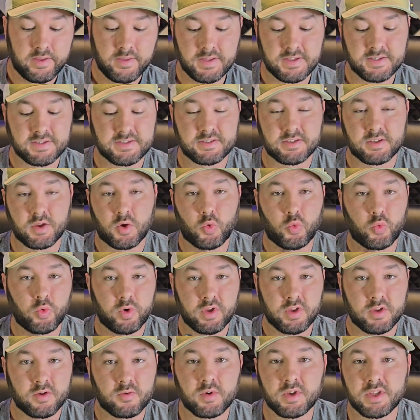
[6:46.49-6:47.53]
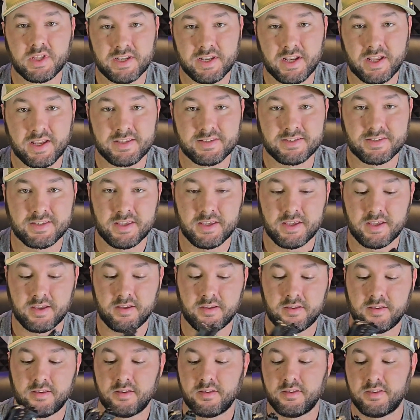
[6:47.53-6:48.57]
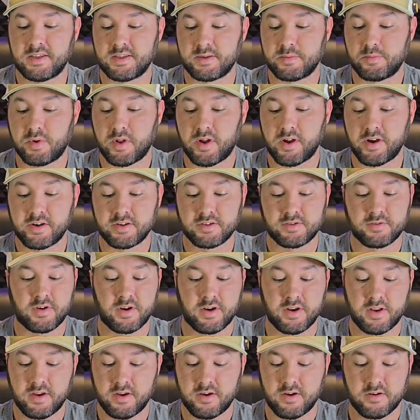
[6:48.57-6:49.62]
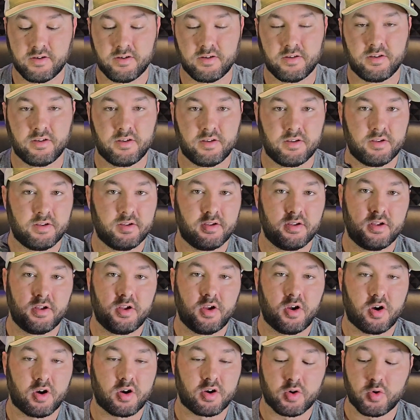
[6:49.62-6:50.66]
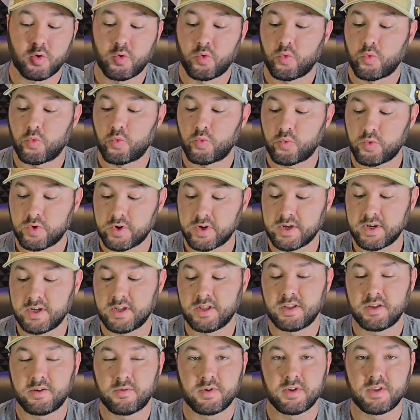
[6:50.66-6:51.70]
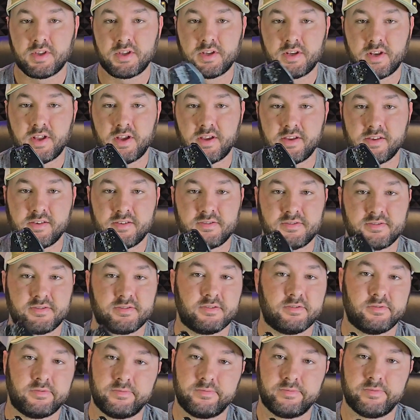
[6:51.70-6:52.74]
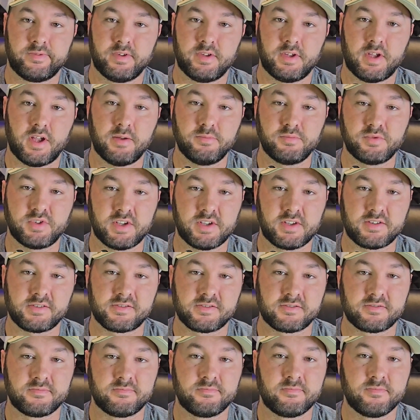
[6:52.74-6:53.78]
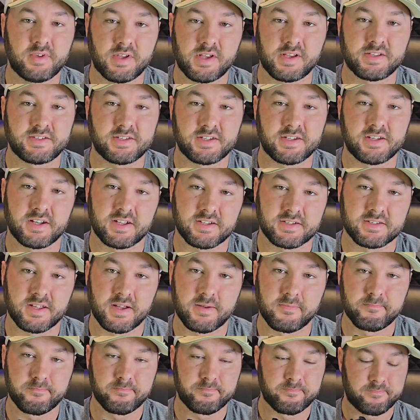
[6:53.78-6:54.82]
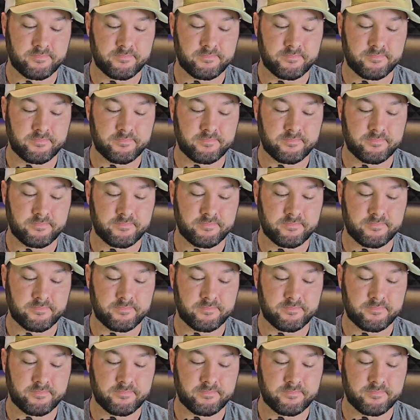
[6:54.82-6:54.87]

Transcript: This is a really, really nice kit. These pliers right here are really, really nice. I'm Jace. I'll see you next time.